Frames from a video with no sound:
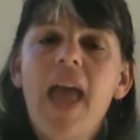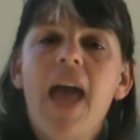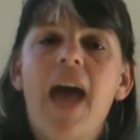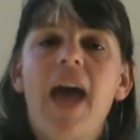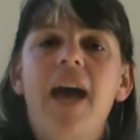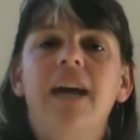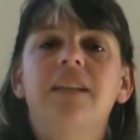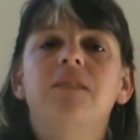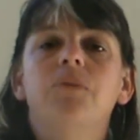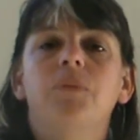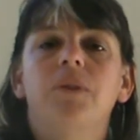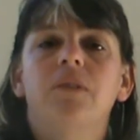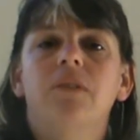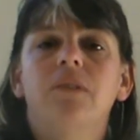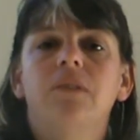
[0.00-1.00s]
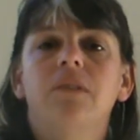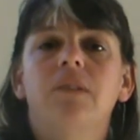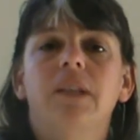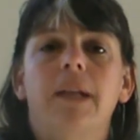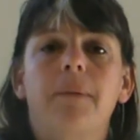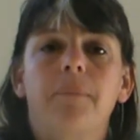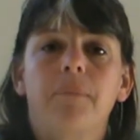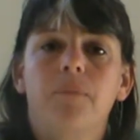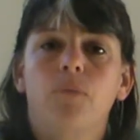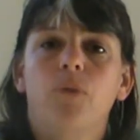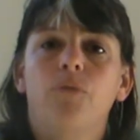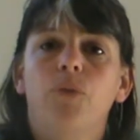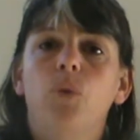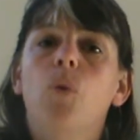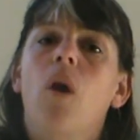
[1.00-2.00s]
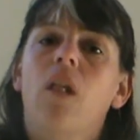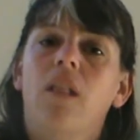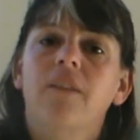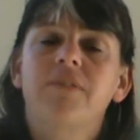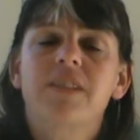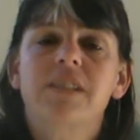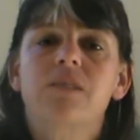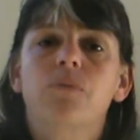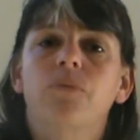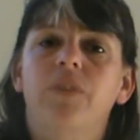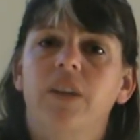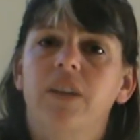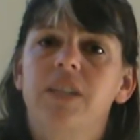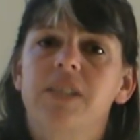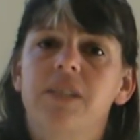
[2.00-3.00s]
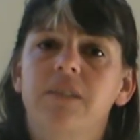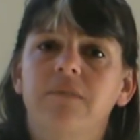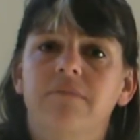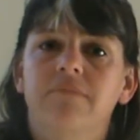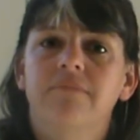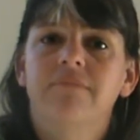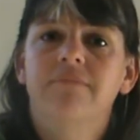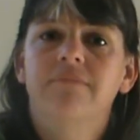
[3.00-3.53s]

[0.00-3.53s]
and we'll review all of this very soon.